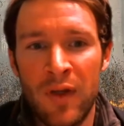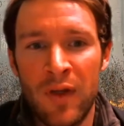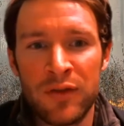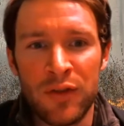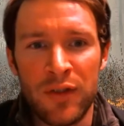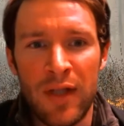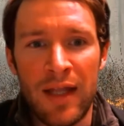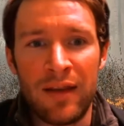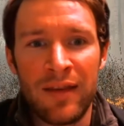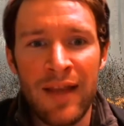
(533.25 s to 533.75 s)

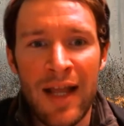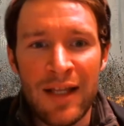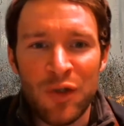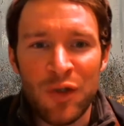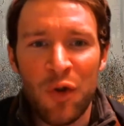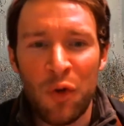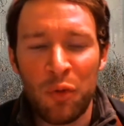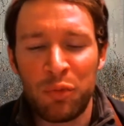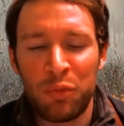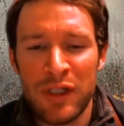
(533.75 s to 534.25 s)
So that's
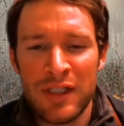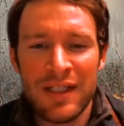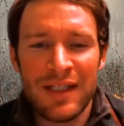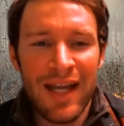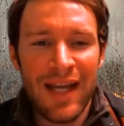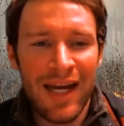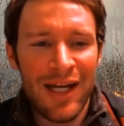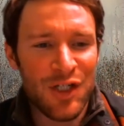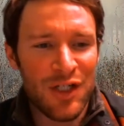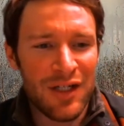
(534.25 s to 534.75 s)
a whole
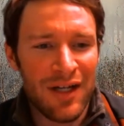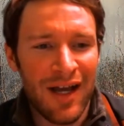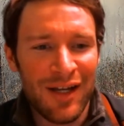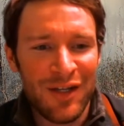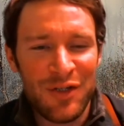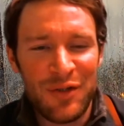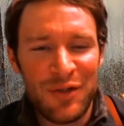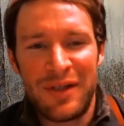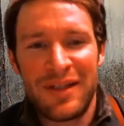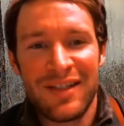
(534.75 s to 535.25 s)
presentation
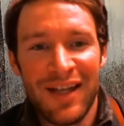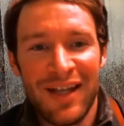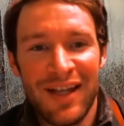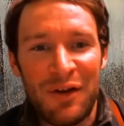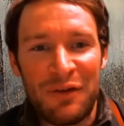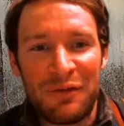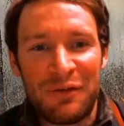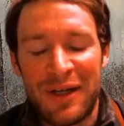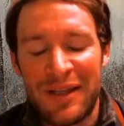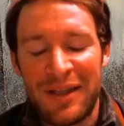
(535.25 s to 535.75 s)
onto itself.